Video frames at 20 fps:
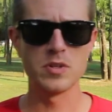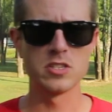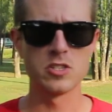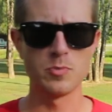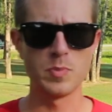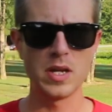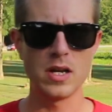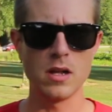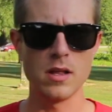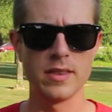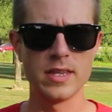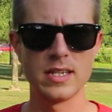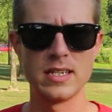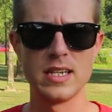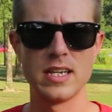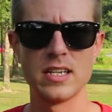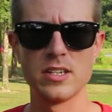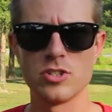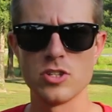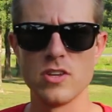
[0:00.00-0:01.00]
and spin on the
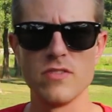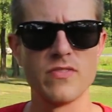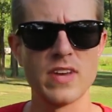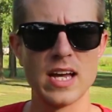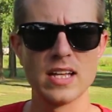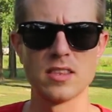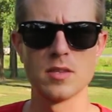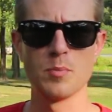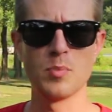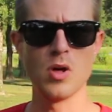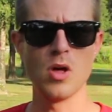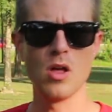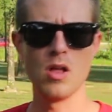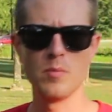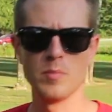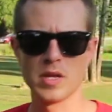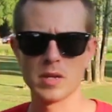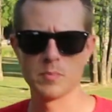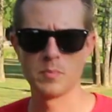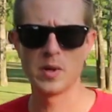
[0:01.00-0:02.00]
disc. You've got the
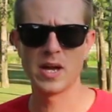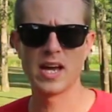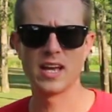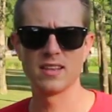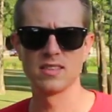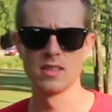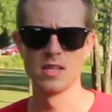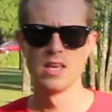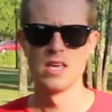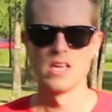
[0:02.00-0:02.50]
Paul Macbeth